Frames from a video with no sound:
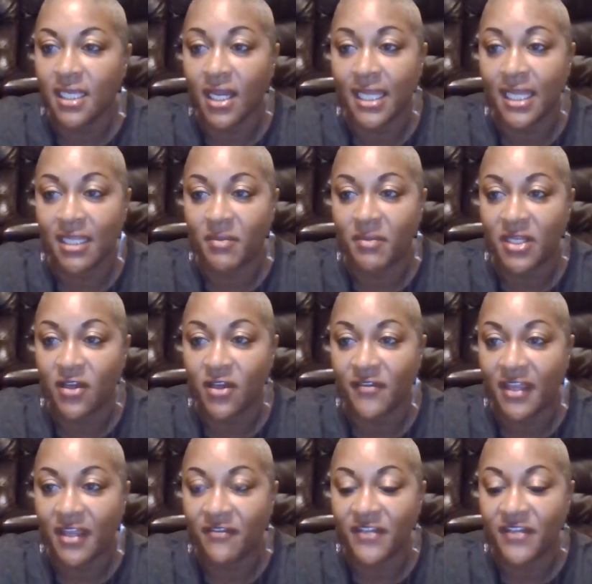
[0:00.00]
Y'all gotta let me know
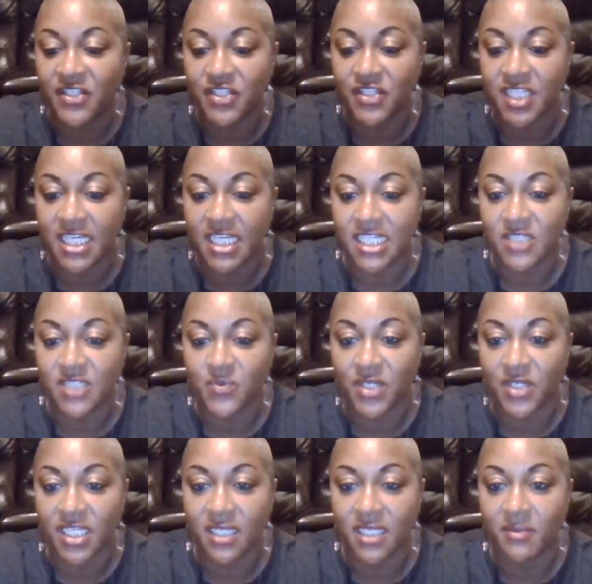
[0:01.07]
if that feature thing is
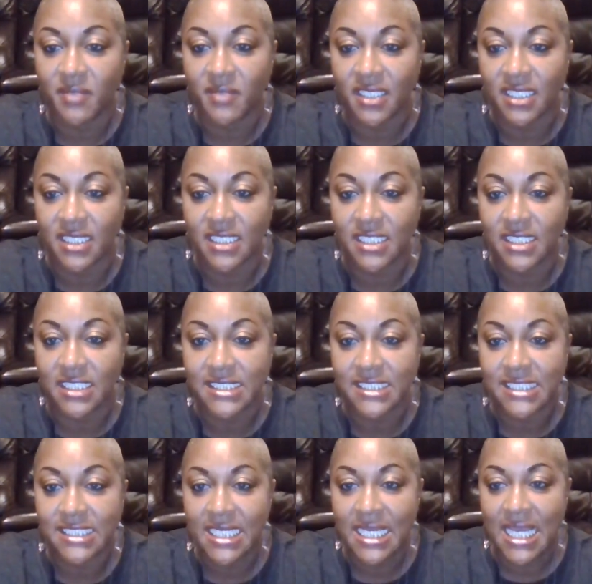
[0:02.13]
working
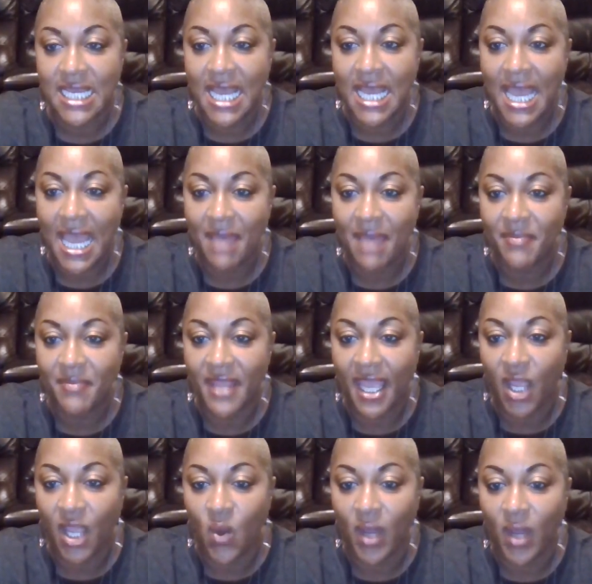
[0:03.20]
because I'm
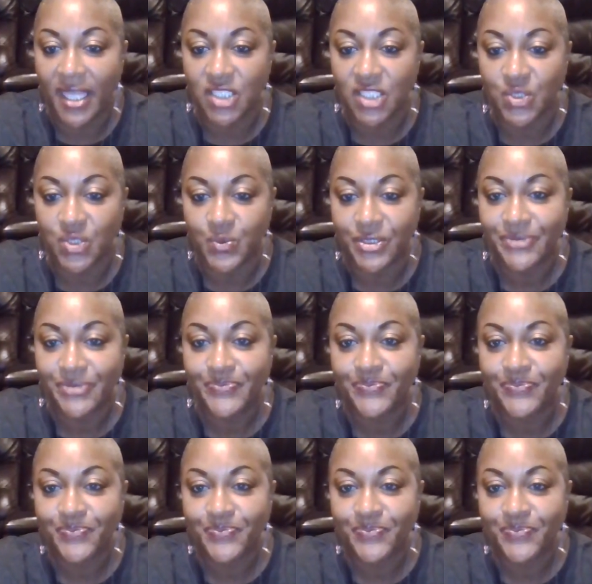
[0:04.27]
not quite sure.